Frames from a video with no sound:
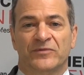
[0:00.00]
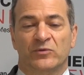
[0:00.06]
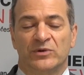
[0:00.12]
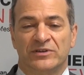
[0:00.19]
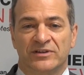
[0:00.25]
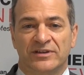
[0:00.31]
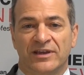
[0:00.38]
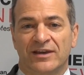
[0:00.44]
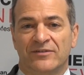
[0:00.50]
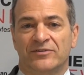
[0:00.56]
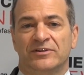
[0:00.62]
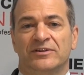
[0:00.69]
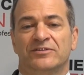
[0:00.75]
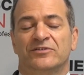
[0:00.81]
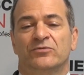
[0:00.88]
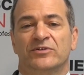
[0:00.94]
We did have an
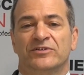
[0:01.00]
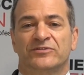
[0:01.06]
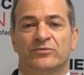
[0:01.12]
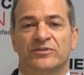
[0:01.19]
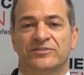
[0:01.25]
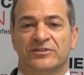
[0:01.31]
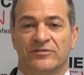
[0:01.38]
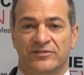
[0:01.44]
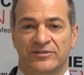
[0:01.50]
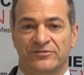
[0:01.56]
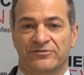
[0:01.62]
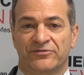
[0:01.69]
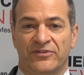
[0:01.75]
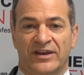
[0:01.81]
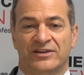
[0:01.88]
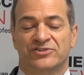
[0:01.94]
increased risk of
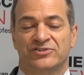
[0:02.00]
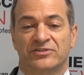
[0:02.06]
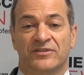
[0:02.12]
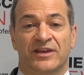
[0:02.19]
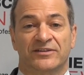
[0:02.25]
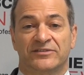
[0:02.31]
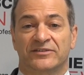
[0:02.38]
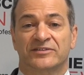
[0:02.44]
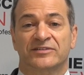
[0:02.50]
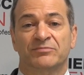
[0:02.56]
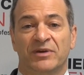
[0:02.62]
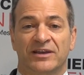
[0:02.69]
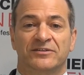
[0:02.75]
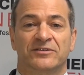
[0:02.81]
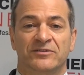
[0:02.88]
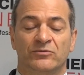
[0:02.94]
infection. That's
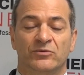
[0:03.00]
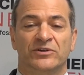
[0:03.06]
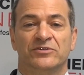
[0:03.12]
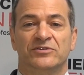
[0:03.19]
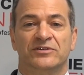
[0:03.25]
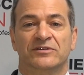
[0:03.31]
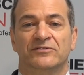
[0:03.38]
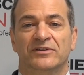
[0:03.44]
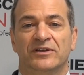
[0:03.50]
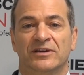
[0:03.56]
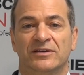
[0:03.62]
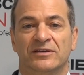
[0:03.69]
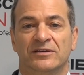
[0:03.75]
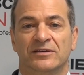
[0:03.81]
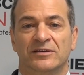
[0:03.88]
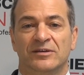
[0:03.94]
expected when you give
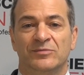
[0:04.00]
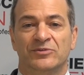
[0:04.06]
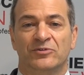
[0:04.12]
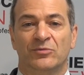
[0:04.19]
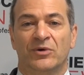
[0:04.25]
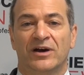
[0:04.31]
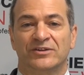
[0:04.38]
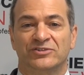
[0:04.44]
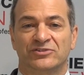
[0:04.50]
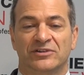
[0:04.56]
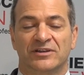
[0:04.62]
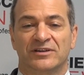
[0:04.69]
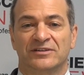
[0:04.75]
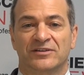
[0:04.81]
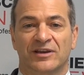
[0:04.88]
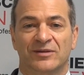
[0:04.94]
a
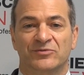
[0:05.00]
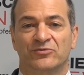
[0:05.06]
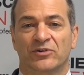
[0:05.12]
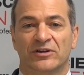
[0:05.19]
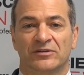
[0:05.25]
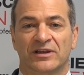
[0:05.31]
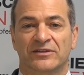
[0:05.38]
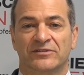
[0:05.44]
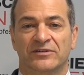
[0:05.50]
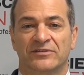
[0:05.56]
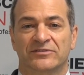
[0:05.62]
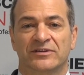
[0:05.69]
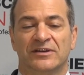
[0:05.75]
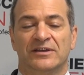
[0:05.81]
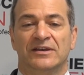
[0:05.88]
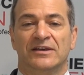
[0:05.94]
immunomodulating type drug like this.